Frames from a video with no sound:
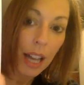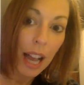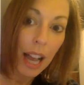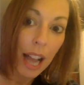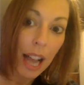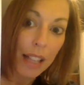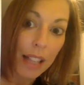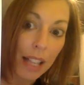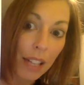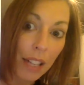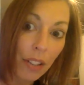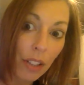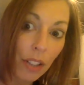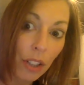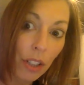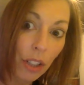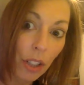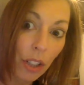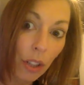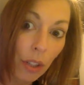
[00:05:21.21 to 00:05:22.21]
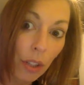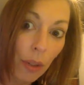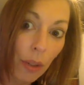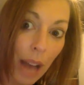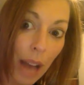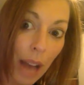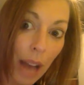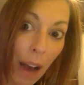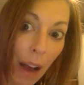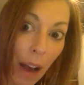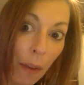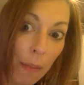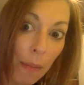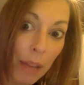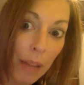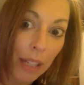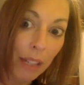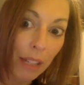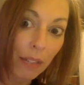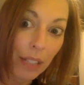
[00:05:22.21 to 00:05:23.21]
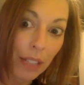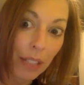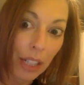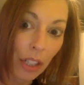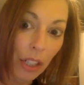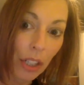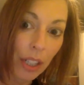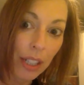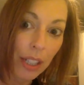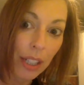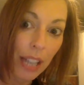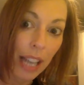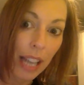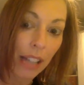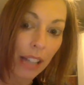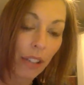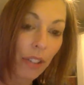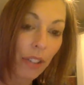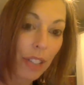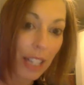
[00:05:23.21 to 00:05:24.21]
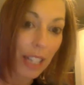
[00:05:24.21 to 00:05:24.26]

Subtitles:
and then it's going to show you how many of each containers